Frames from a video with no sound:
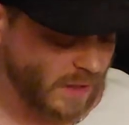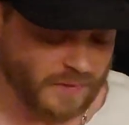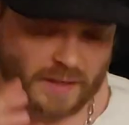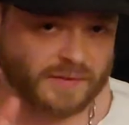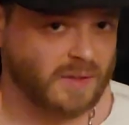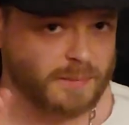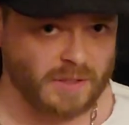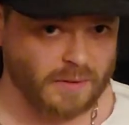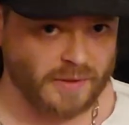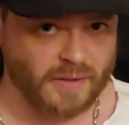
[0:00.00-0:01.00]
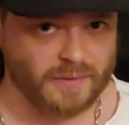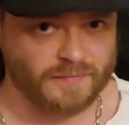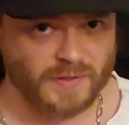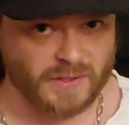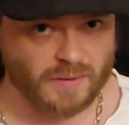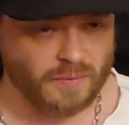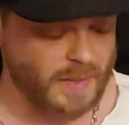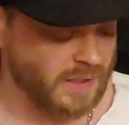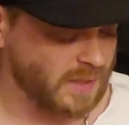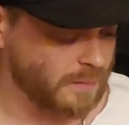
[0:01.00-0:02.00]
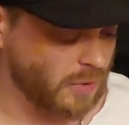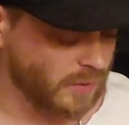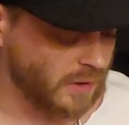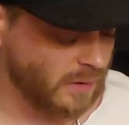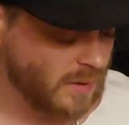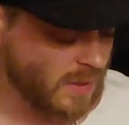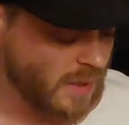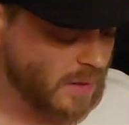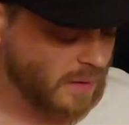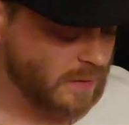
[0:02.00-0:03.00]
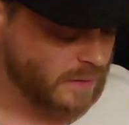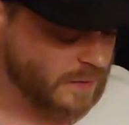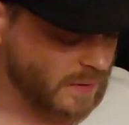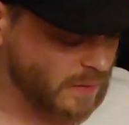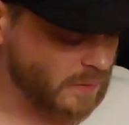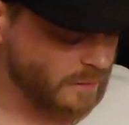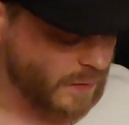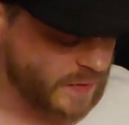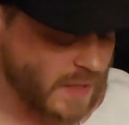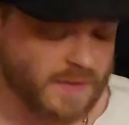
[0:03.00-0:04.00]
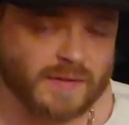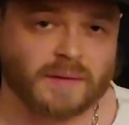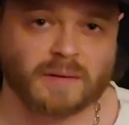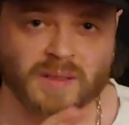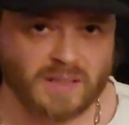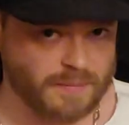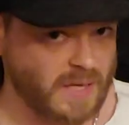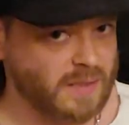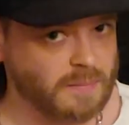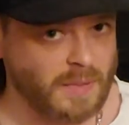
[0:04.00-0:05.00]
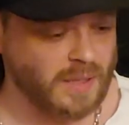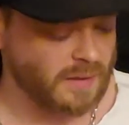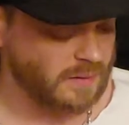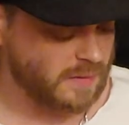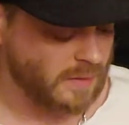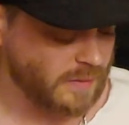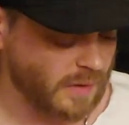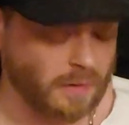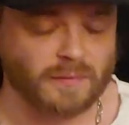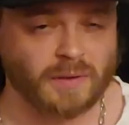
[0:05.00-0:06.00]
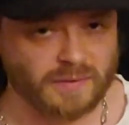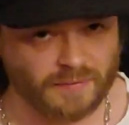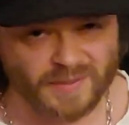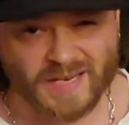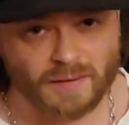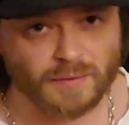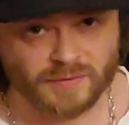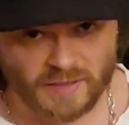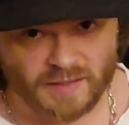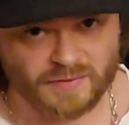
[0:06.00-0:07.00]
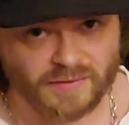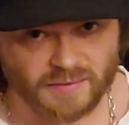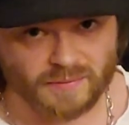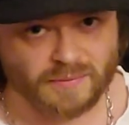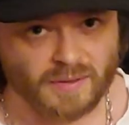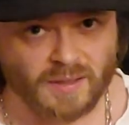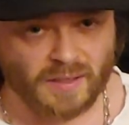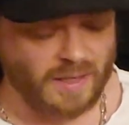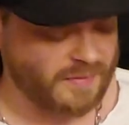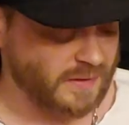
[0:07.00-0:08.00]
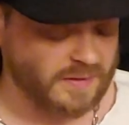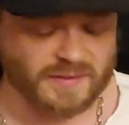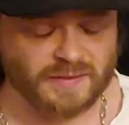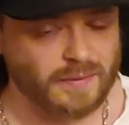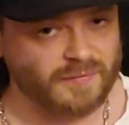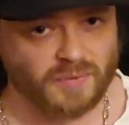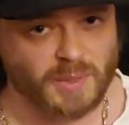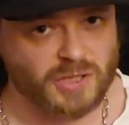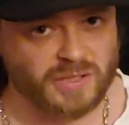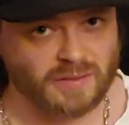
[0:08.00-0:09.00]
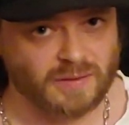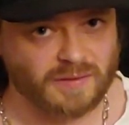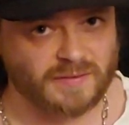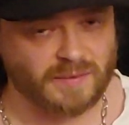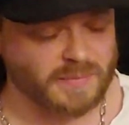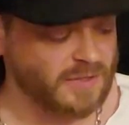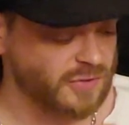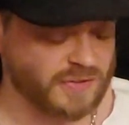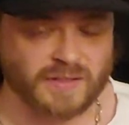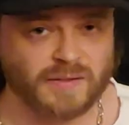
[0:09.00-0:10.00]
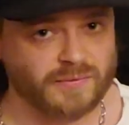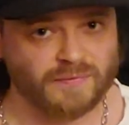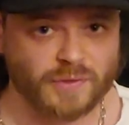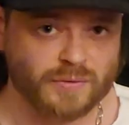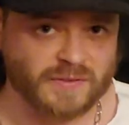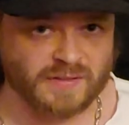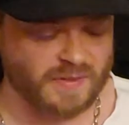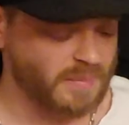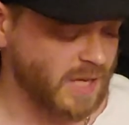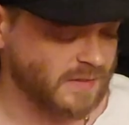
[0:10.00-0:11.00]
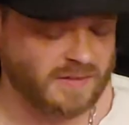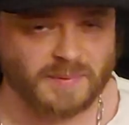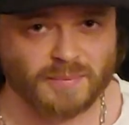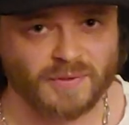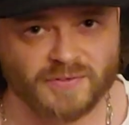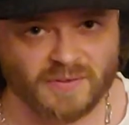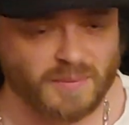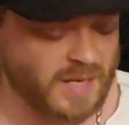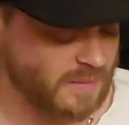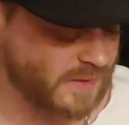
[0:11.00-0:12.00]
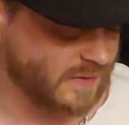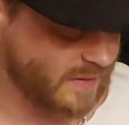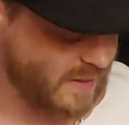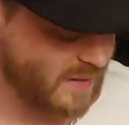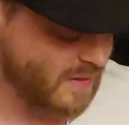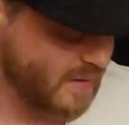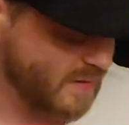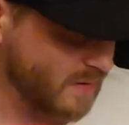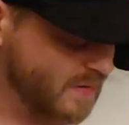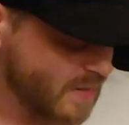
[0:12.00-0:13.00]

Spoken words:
That's going to be on another video about heat molding. So for sizing, keep that in mind. They are relatively narrow skates too. I think this is good information because sometimes you see these reviews and these unboxings, people don't talk about them. It's like, all right.